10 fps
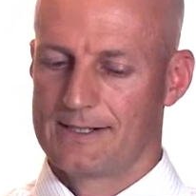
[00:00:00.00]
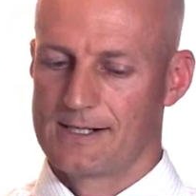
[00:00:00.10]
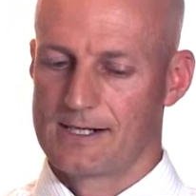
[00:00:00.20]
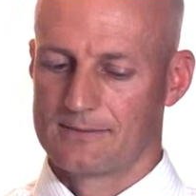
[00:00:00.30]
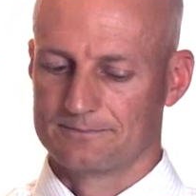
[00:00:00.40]

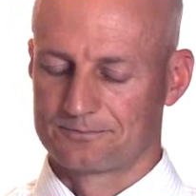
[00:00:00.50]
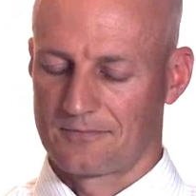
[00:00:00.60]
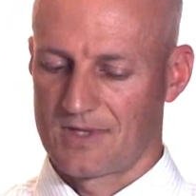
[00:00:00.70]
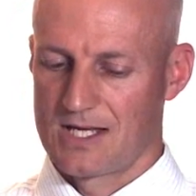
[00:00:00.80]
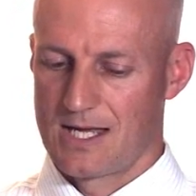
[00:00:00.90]

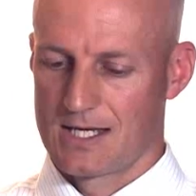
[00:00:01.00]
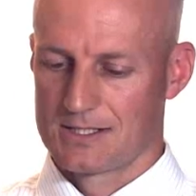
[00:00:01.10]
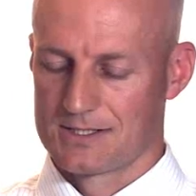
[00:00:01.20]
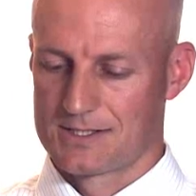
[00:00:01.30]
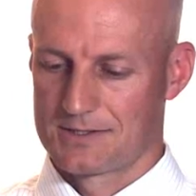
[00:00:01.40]

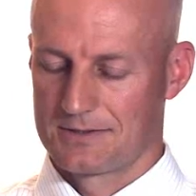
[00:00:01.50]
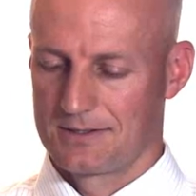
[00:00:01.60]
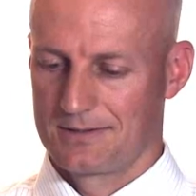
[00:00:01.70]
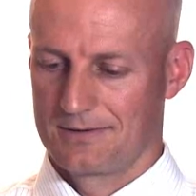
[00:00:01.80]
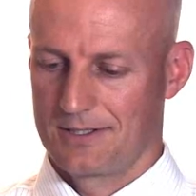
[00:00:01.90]
And,
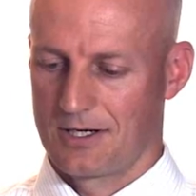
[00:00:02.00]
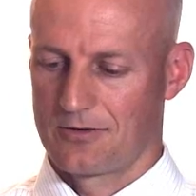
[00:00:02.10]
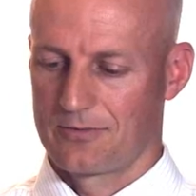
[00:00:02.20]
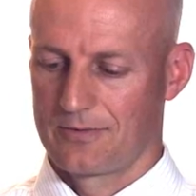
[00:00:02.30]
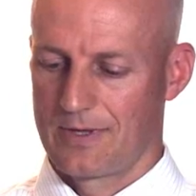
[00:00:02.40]

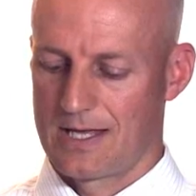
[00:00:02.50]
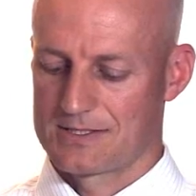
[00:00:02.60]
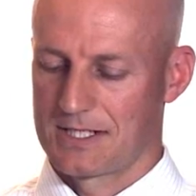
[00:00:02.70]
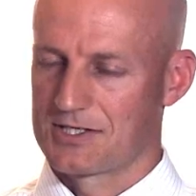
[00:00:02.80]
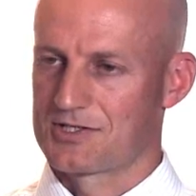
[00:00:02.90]

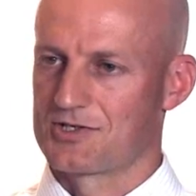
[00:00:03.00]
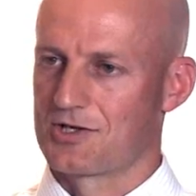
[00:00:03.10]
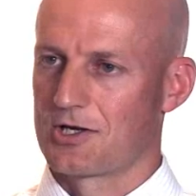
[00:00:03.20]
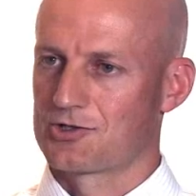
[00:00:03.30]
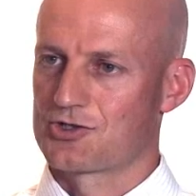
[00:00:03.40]
as an
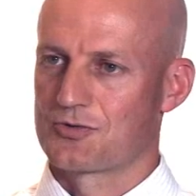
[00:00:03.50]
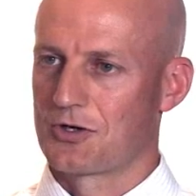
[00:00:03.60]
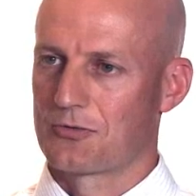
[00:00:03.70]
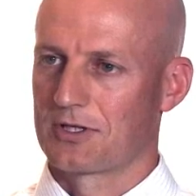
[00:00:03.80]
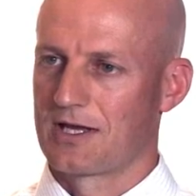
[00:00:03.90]
anesthesiologist, we
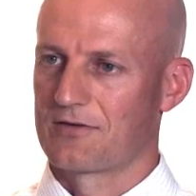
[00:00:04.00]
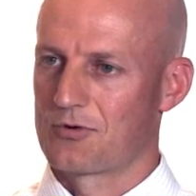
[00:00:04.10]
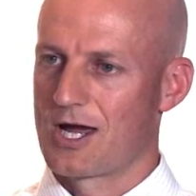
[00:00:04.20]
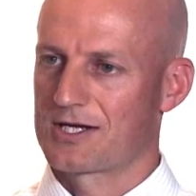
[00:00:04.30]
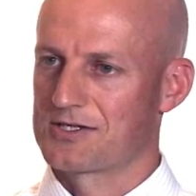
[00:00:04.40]
don't really have a
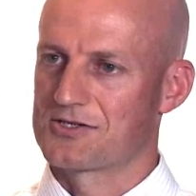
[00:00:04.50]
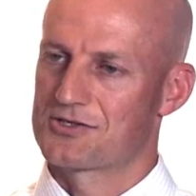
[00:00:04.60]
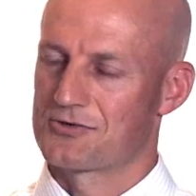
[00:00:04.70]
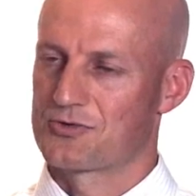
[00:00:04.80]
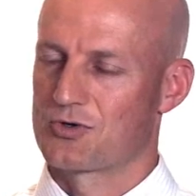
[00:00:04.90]
practice,
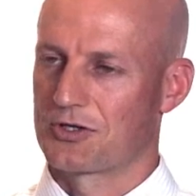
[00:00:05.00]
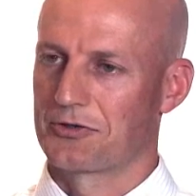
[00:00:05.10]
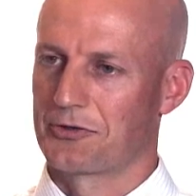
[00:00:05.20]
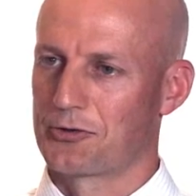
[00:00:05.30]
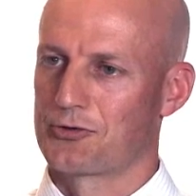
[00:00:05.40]
so it was pretty
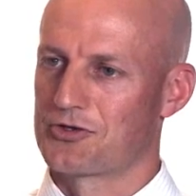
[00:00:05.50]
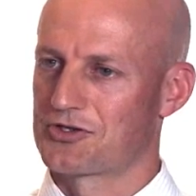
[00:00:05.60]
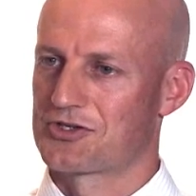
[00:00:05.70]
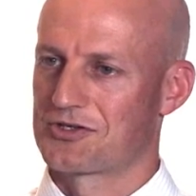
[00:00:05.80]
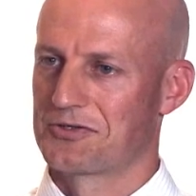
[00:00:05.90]
clear who
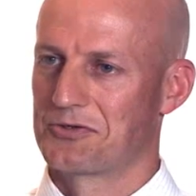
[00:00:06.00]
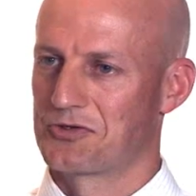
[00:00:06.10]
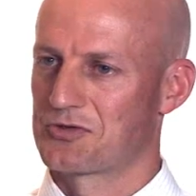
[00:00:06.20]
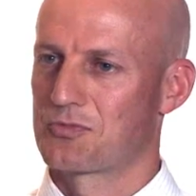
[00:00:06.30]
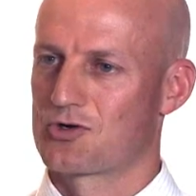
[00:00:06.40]
this
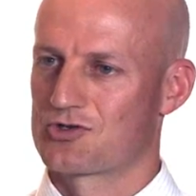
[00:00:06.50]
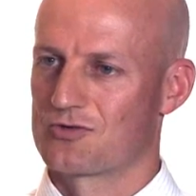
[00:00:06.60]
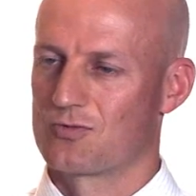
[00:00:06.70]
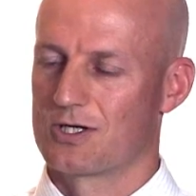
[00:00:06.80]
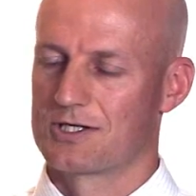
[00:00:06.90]

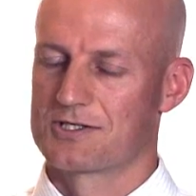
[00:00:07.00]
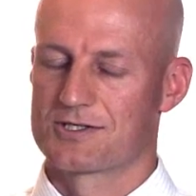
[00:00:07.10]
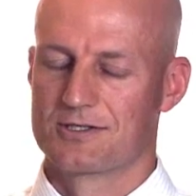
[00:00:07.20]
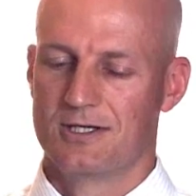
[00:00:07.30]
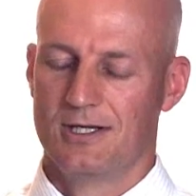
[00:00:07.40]
person
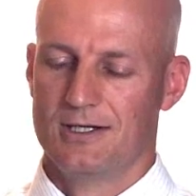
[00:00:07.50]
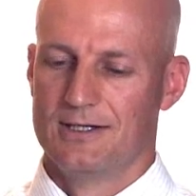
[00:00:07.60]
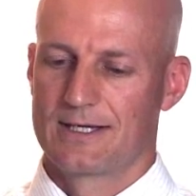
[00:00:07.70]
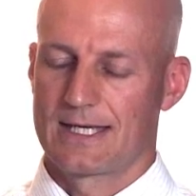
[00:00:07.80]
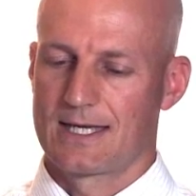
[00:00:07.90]
was.
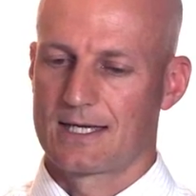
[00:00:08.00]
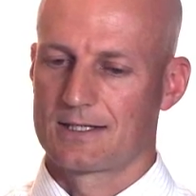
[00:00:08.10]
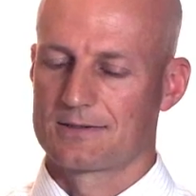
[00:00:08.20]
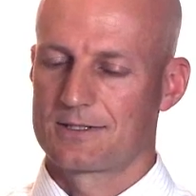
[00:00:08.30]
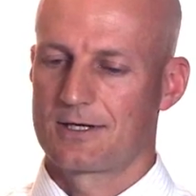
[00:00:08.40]

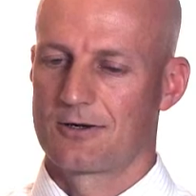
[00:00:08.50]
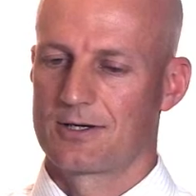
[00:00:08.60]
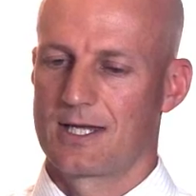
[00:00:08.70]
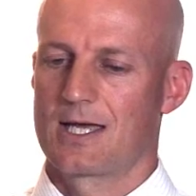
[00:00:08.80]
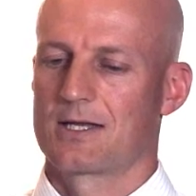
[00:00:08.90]
And,
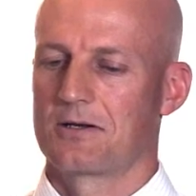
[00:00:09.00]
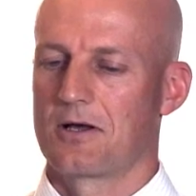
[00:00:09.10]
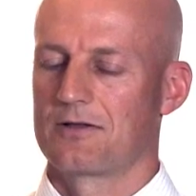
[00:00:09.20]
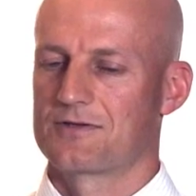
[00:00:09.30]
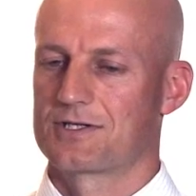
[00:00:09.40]
again,
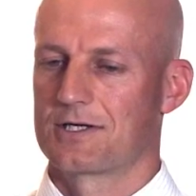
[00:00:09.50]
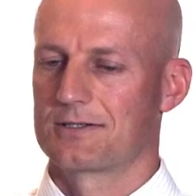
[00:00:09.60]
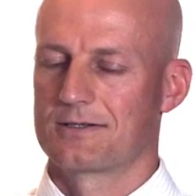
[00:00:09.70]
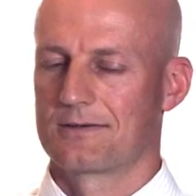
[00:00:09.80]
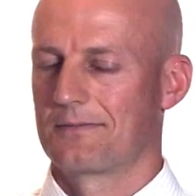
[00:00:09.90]
all of a
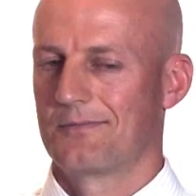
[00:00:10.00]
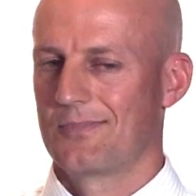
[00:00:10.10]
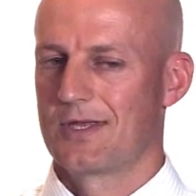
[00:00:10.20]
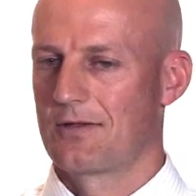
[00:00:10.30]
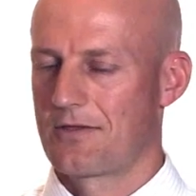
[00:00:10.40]
sudden,
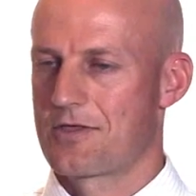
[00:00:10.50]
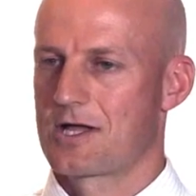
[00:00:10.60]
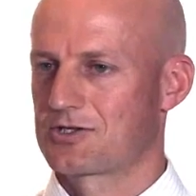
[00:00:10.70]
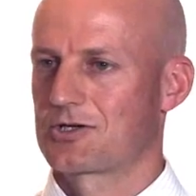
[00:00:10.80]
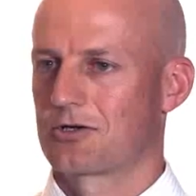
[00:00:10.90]
the
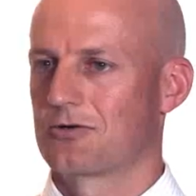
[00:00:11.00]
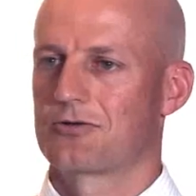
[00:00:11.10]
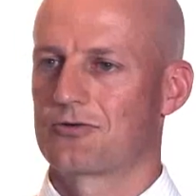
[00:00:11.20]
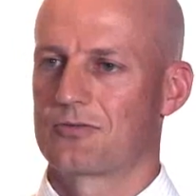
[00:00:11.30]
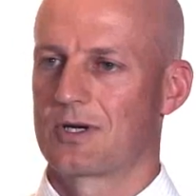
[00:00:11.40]
thoughts start
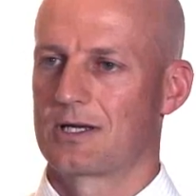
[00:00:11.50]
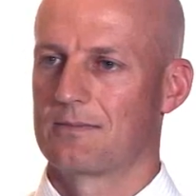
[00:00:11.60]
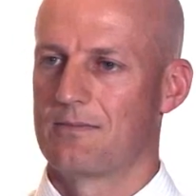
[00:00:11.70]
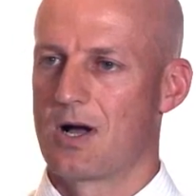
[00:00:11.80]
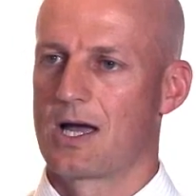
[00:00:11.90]
going through
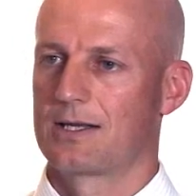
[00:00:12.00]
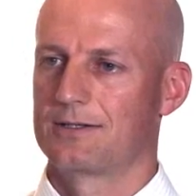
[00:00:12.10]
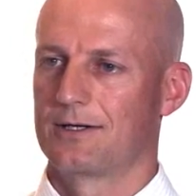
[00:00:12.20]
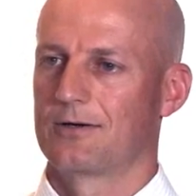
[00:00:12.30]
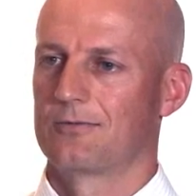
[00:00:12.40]
my
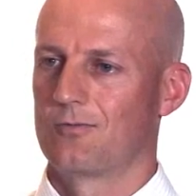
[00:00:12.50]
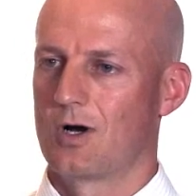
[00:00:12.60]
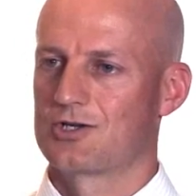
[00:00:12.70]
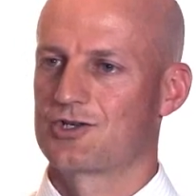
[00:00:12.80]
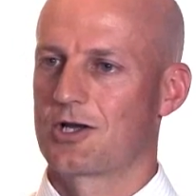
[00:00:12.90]
mind,
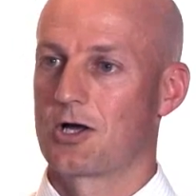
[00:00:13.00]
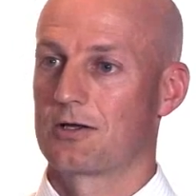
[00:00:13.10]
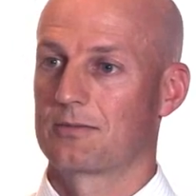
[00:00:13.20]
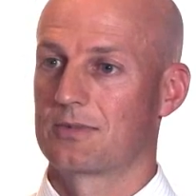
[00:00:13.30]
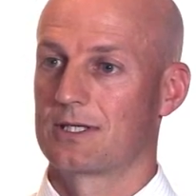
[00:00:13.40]
why is she
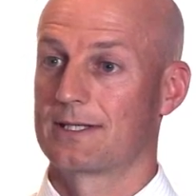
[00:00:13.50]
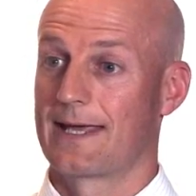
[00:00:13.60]
calling me